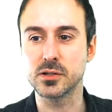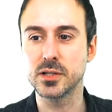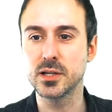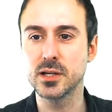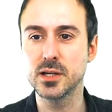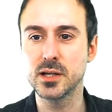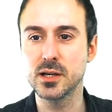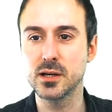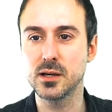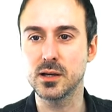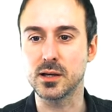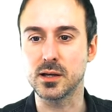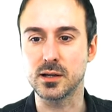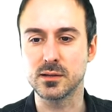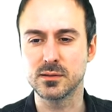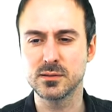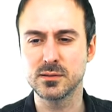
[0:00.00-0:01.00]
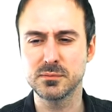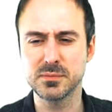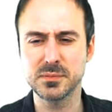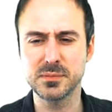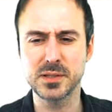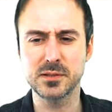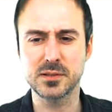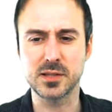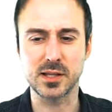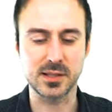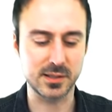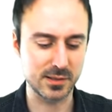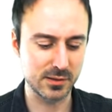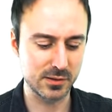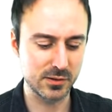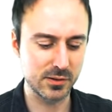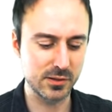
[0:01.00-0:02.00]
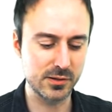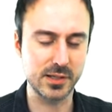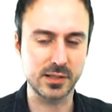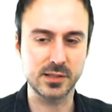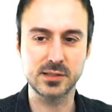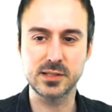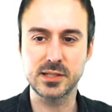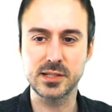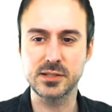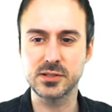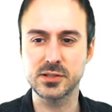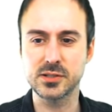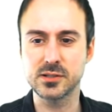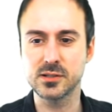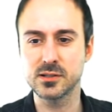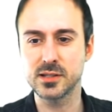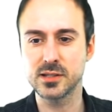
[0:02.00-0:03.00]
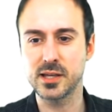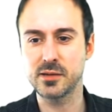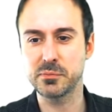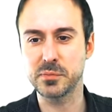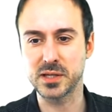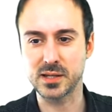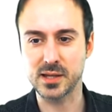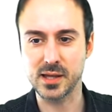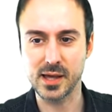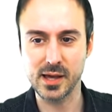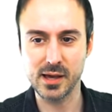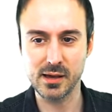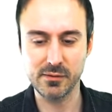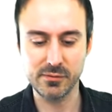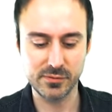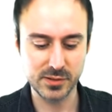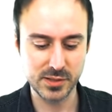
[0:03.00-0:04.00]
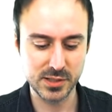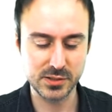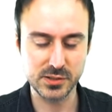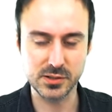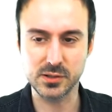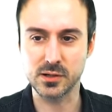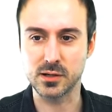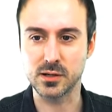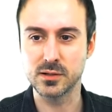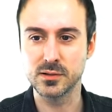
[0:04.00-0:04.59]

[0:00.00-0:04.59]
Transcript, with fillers: Yeah, Look at that annoying teacher gave me an F. Teacher